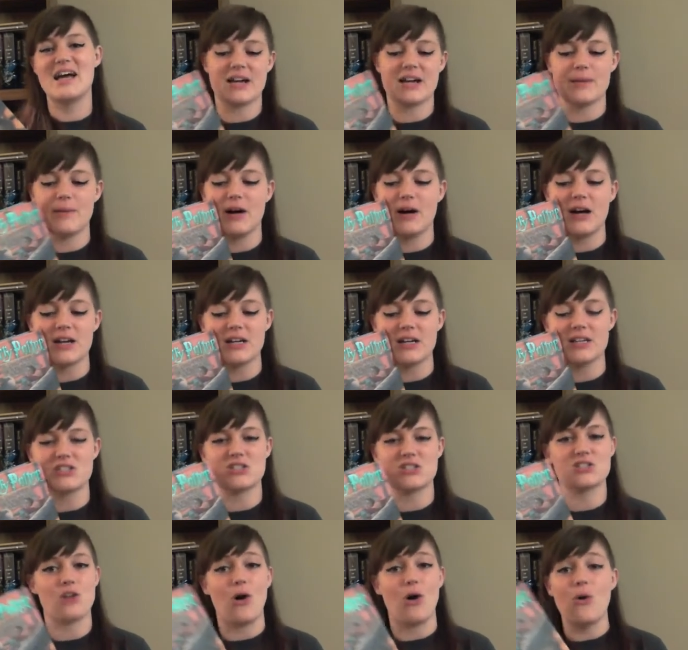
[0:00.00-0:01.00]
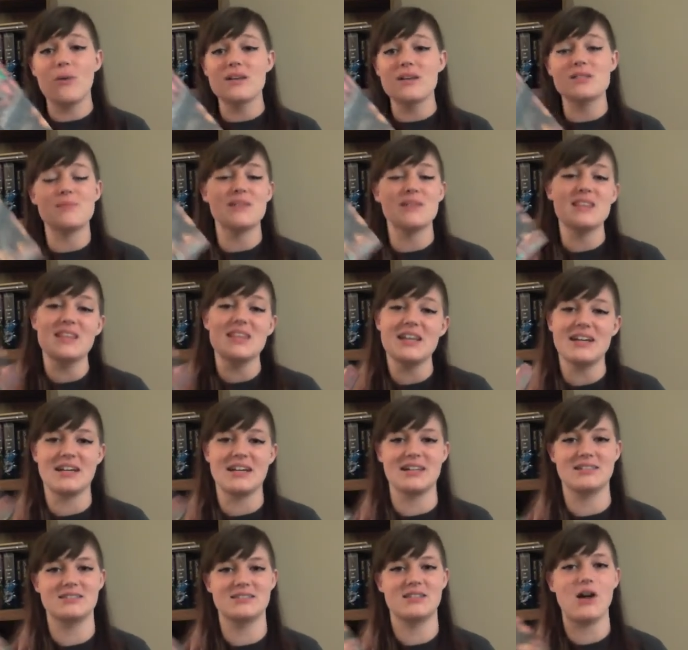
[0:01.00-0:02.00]
Harry Potter has just always been
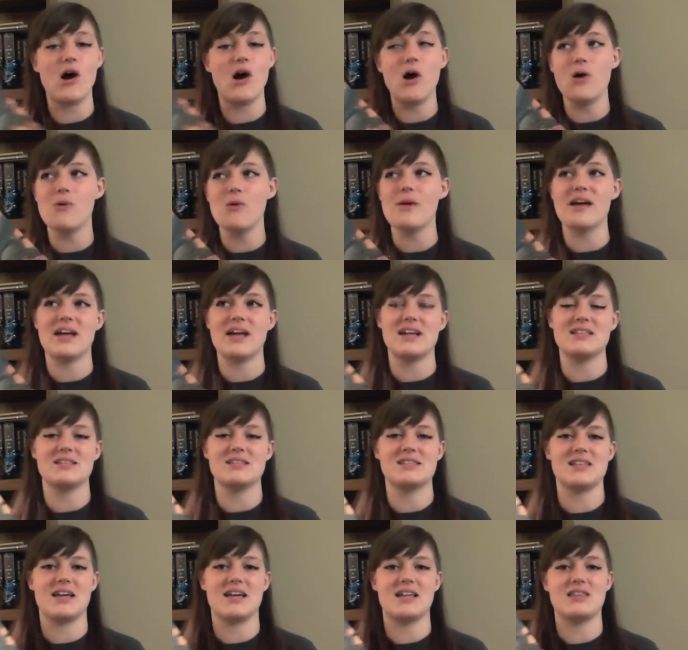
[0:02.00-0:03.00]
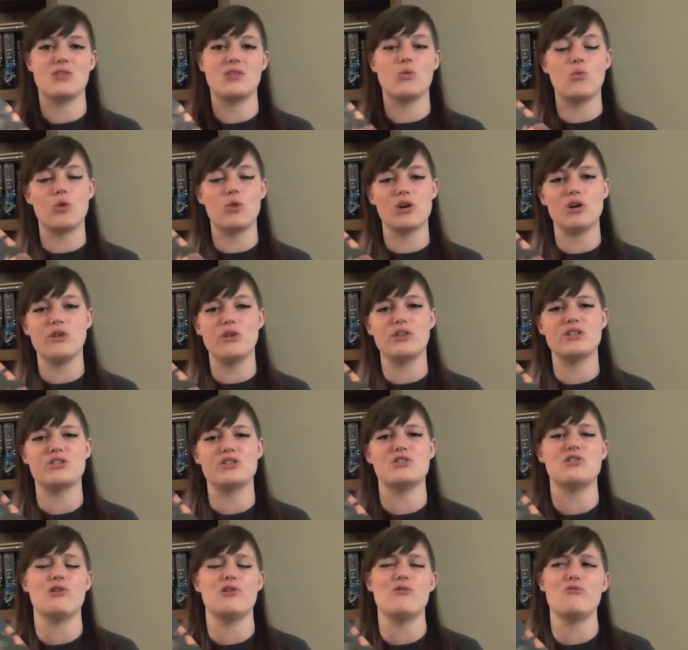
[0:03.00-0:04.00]
there, always. And the world is
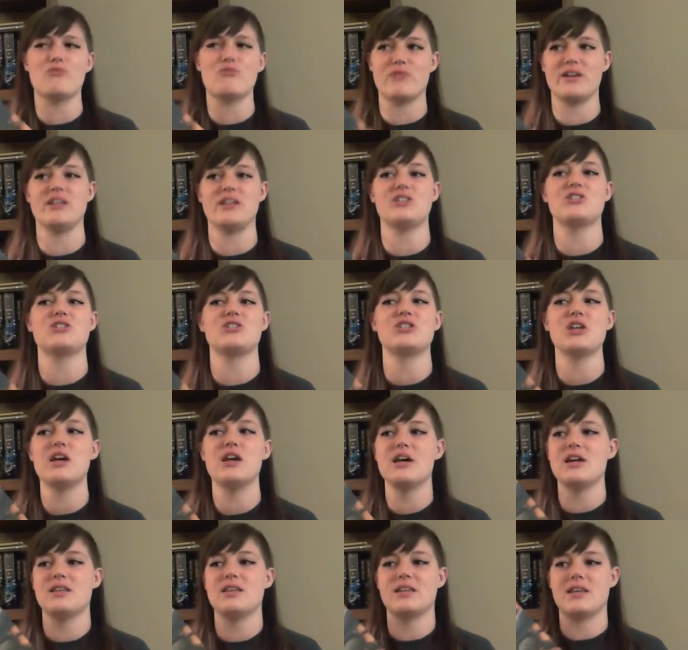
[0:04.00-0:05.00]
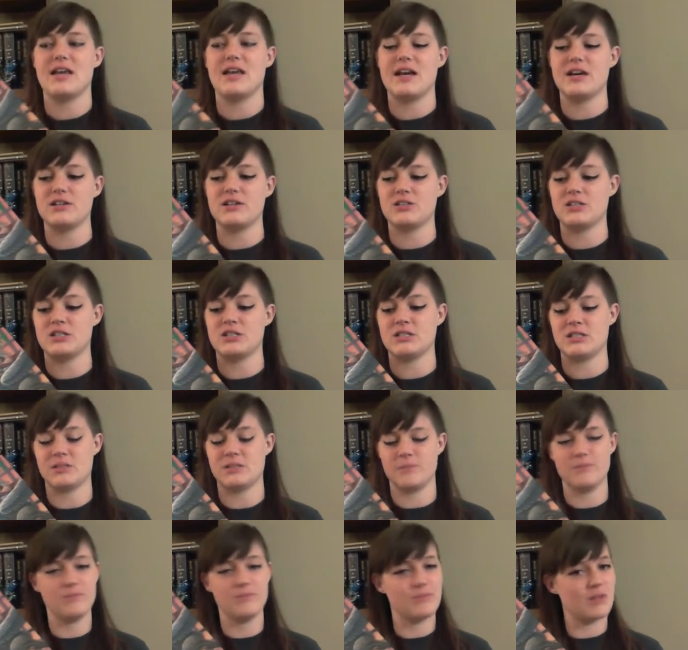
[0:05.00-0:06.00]
so rich, the
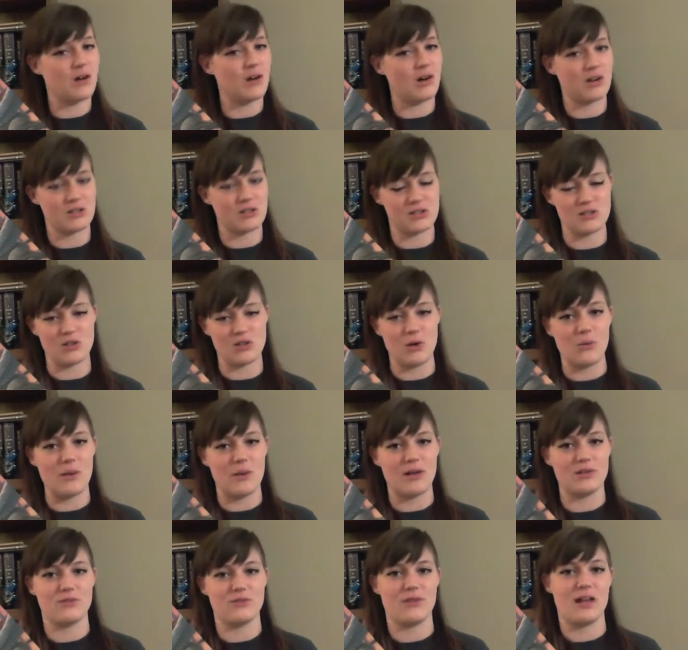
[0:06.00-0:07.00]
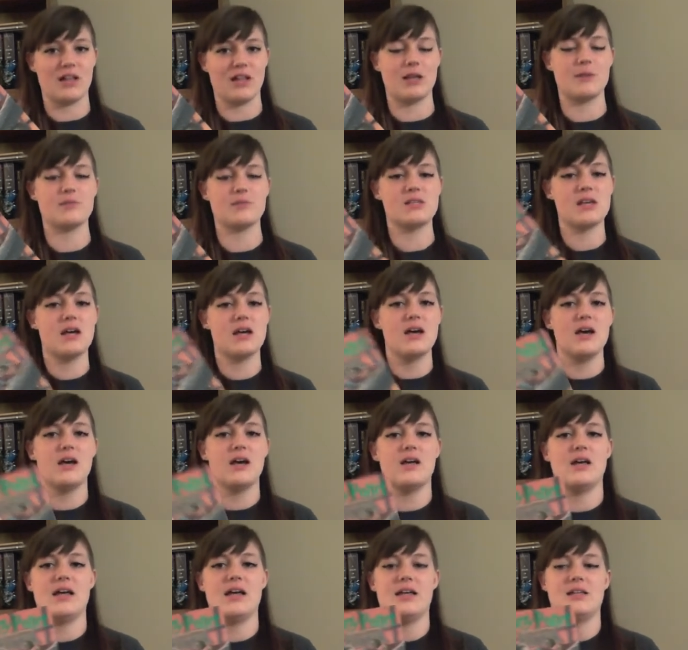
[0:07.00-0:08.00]
characters are so well developed,
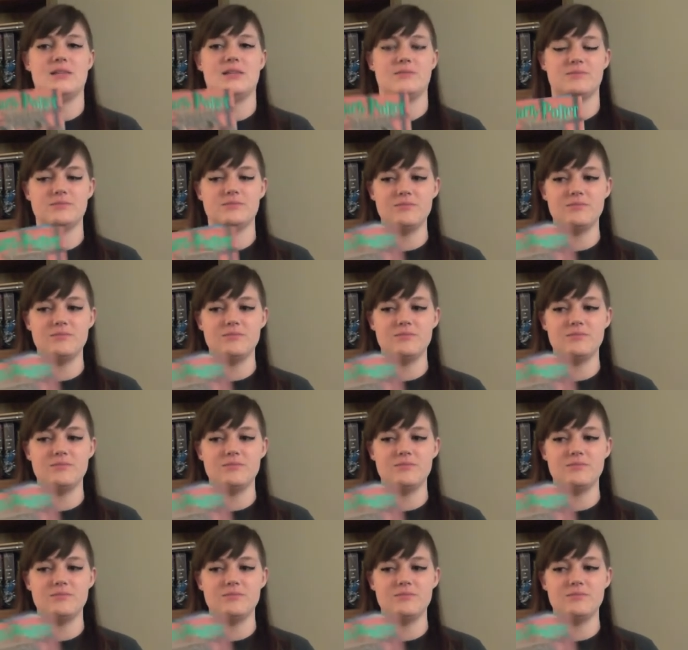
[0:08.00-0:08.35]
and